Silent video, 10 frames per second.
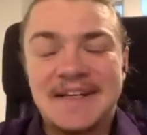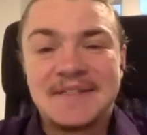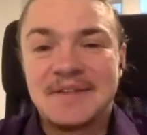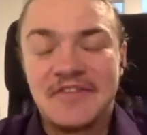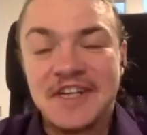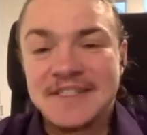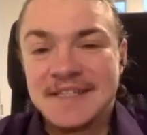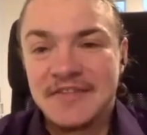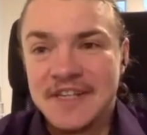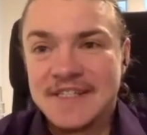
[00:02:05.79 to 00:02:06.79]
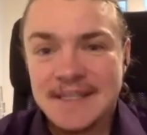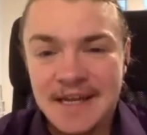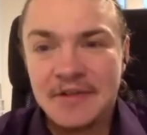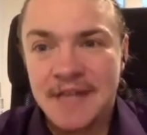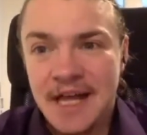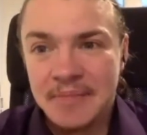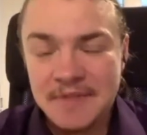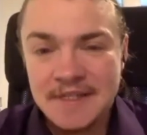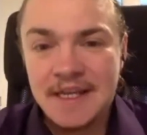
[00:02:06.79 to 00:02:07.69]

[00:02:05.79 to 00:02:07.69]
So no. in French, that's how it happens.